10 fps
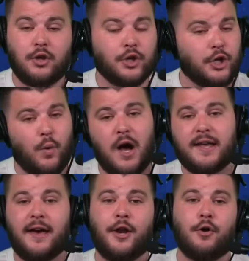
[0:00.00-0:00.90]
you're going to
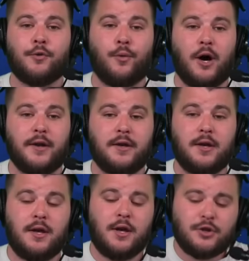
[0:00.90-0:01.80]
walk out 0-1.
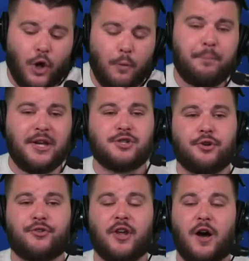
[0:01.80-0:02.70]
Don't beat
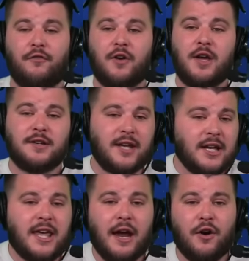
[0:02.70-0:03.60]
yourself.
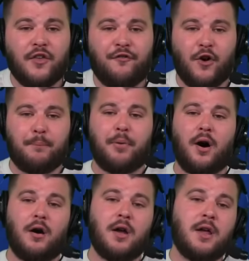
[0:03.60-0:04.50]
Take care of the
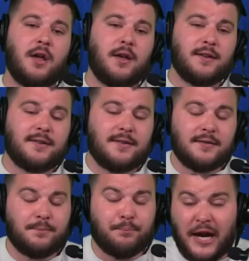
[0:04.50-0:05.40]
football.
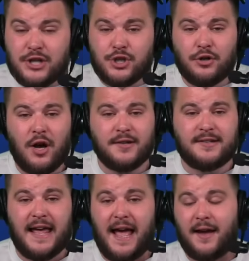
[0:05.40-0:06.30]
Pressure on
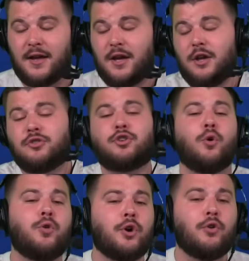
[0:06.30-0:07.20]
Dak.
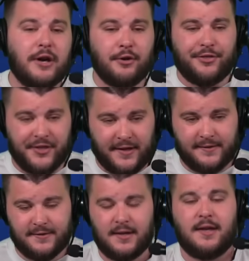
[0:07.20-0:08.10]
Do the little
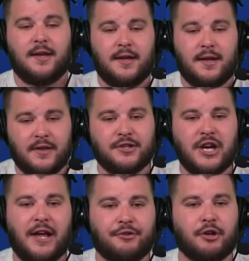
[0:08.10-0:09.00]
things. And the
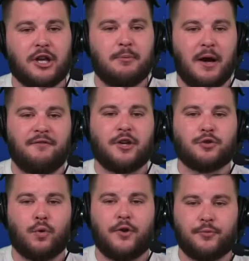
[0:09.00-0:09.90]
Giants are going to come out
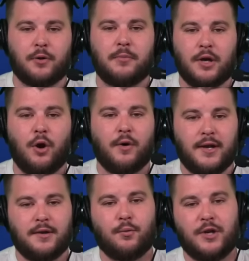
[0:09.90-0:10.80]
victorious. We're going to be going
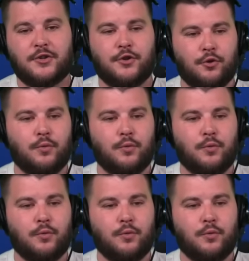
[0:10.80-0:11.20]
into week 2,